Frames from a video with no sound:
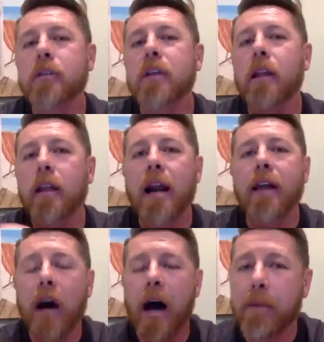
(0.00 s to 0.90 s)
There's a lot
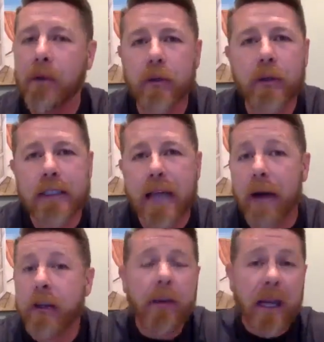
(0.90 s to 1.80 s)
of opportunities
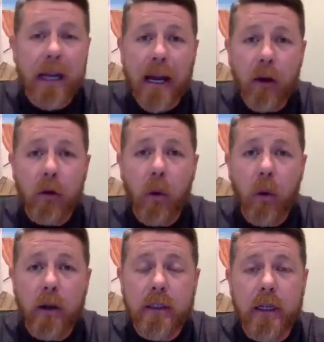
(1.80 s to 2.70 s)
out there, and I don't know
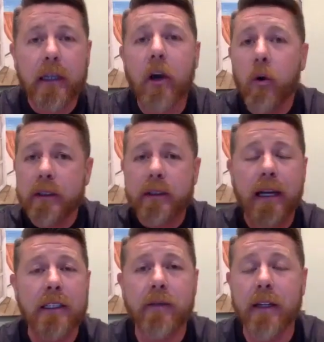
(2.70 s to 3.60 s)
where it's going to go because,
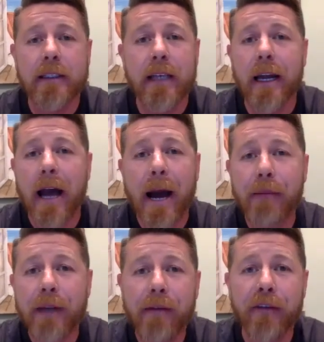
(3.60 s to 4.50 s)
like Sven said, I'm
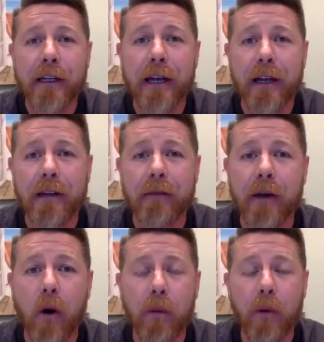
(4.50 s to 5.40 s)
definitely not a
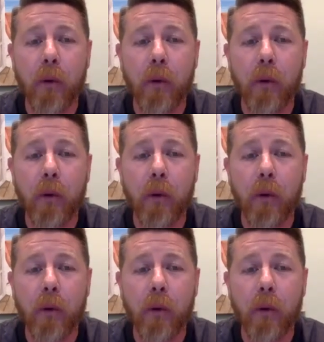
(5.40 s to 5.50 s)
developer.